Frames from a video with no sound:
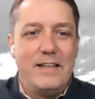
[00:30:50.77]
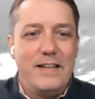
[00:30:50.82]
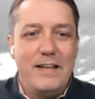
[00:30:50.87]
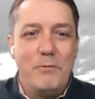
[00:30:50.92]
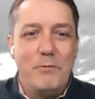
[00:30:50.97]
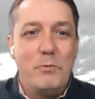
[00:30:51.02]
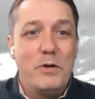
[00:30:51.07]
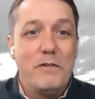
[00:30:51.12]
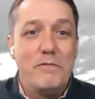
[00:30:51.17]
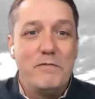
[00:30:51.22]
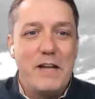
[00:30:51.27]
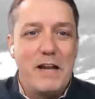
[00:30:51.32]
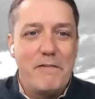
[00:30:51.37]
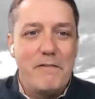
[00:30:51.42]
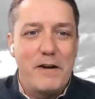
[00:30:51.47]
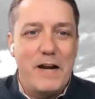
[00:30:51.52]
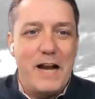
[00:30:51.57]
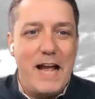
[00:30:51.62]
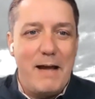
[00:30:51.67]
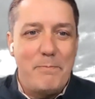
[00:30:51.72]
it would have
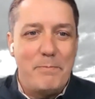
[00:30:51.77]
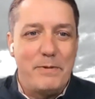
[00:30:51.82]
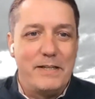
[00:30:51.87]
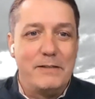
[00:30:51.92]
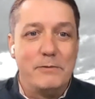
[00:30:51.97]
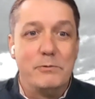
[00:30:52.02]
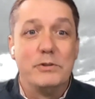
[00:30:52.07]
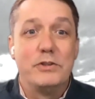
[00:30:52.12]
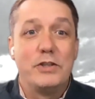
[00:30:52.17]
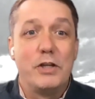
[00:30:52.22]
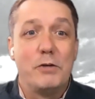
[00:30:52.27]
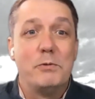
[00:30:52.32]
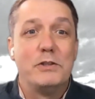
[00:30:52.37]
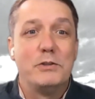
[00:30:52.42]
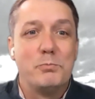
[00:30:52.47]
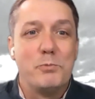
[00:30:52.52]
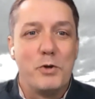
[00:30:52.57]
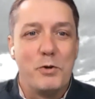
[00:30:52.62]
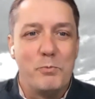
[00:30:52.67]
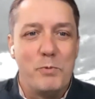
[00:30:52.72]
never happened. It was so
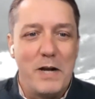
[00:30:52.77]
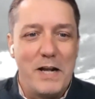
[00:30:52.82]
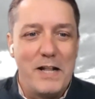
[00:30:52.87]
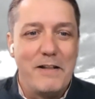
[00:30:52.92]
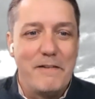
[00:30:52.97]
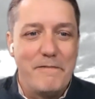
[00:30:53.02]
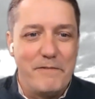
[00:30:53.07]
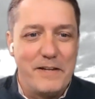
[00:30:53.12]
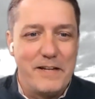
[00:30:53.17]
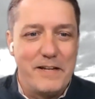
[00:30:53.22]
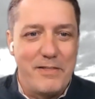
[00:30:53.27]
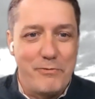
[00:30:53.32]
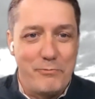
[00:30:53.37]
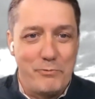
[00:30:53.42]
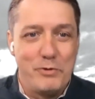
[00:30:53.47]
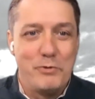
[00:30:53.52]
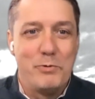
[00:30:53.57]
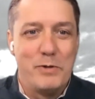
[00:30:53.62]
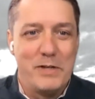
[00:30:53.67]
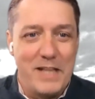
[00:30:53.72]
much more relevant
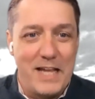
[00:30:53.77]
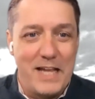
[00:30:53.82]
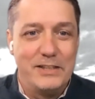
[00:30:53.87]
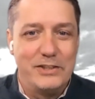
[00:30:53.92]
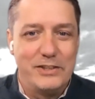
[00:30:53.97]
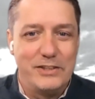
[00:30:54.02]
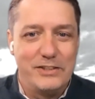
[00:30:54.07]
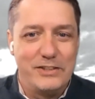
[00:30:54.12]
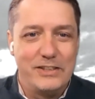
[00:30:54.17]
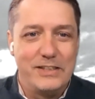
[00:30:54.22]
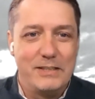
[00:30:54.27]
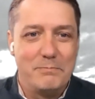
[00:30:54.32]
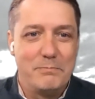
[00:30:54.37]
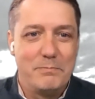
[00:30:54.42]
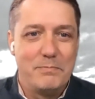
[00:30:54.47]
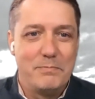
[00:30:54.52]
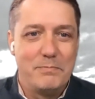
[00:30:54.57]
through relationship.